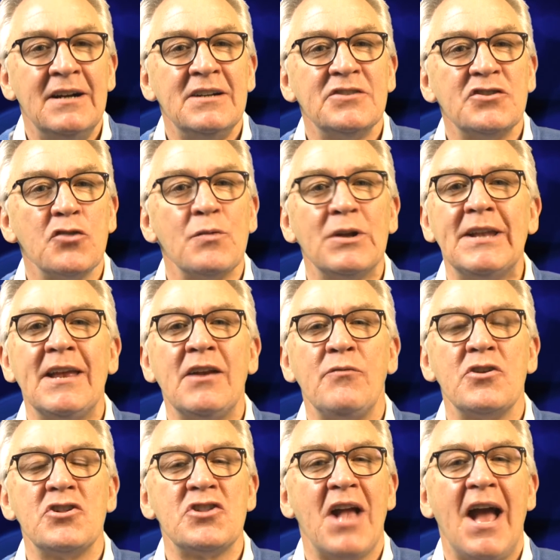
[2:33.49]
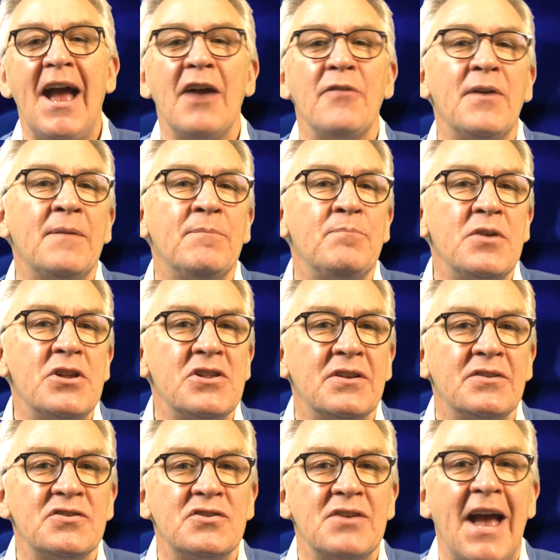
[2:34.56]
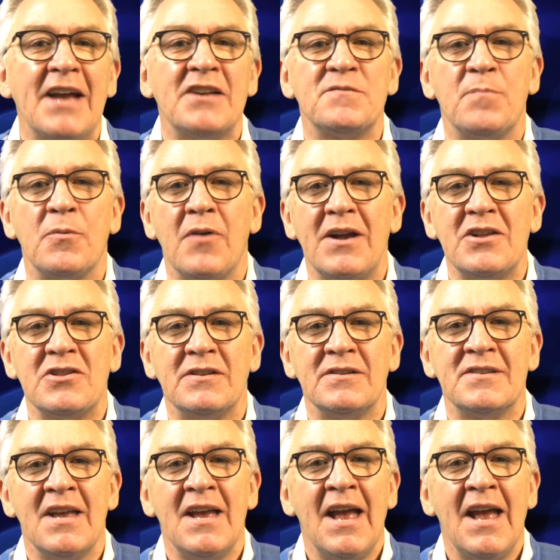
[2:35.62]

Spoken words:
to relinquish our ambitions, aspirations,